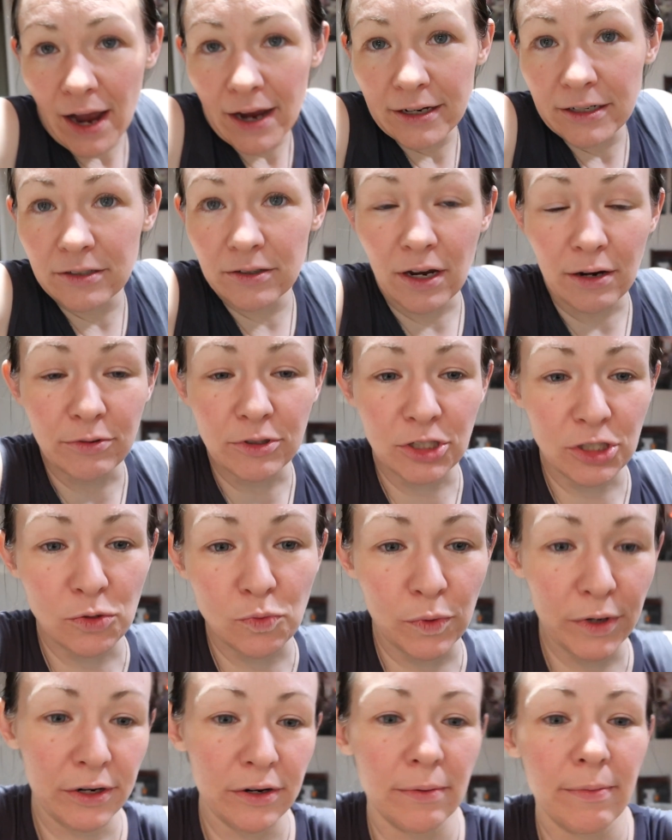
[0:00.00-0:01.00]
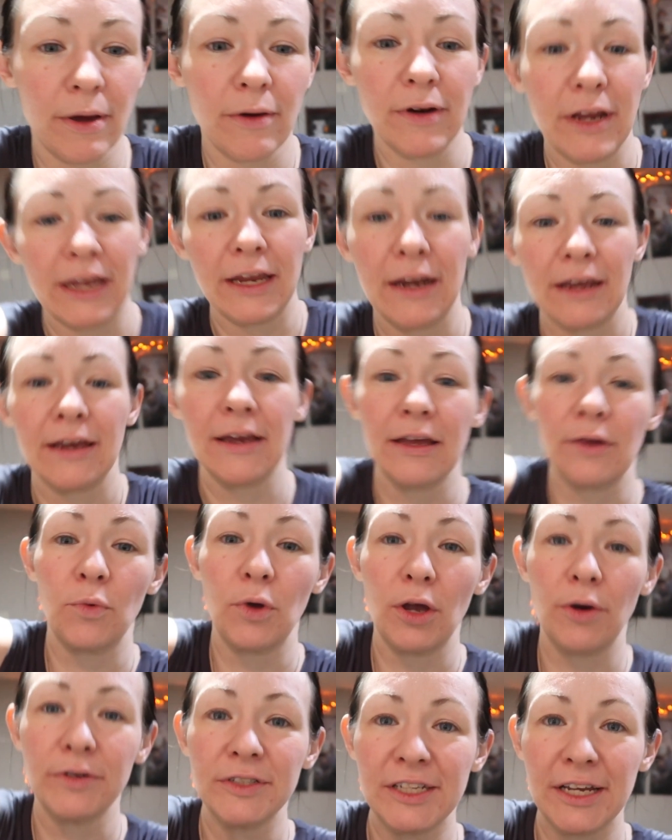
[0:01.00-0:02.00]
I, I was just weird about eating, and
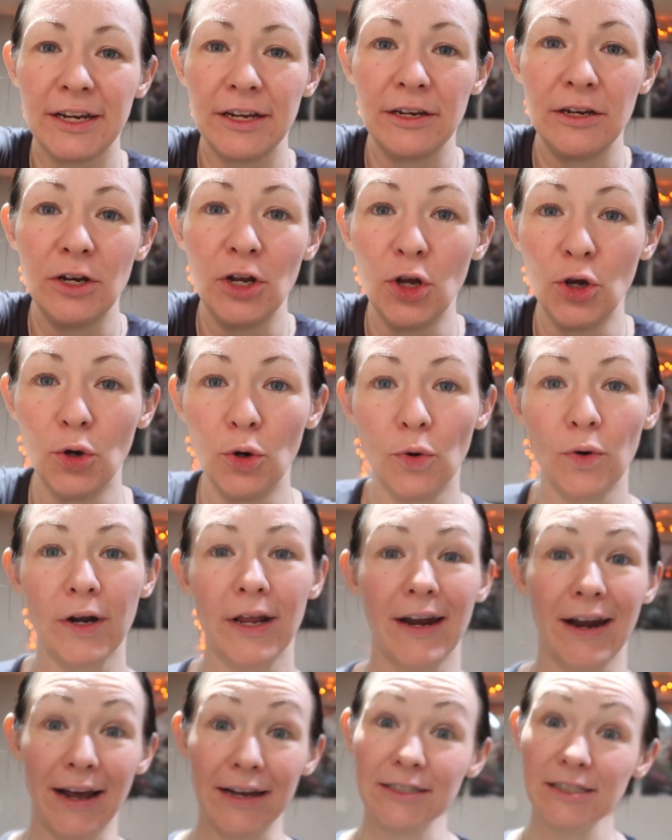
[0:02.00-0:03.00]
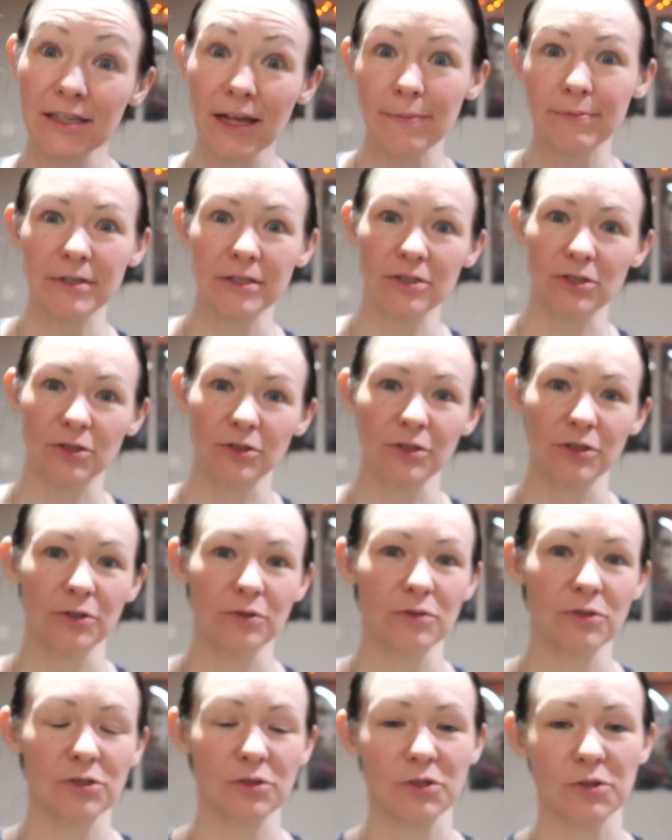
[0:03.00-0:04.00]
we always ate at noon and I slept until
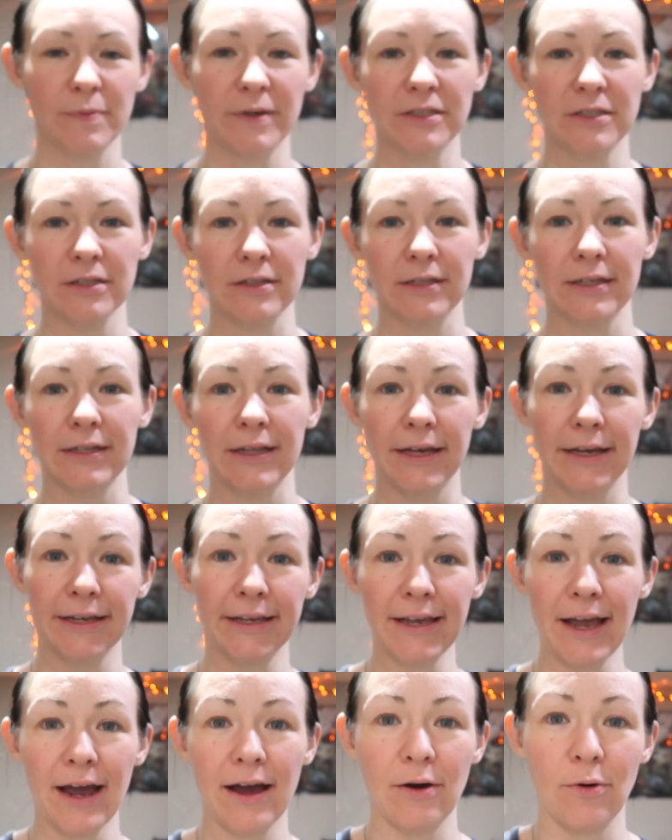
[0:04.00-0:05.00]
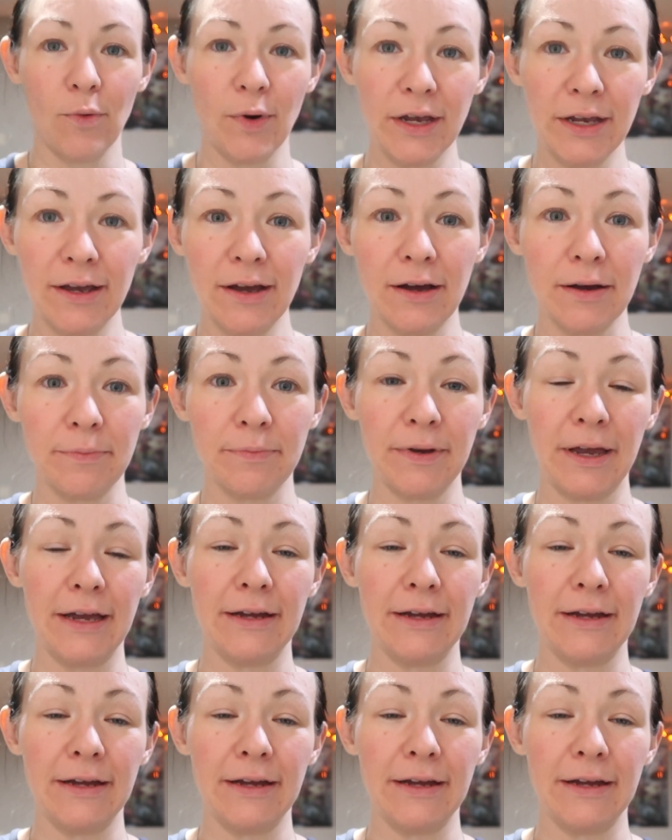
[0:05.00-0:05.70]
noon. So it's basically like, yeah, wake up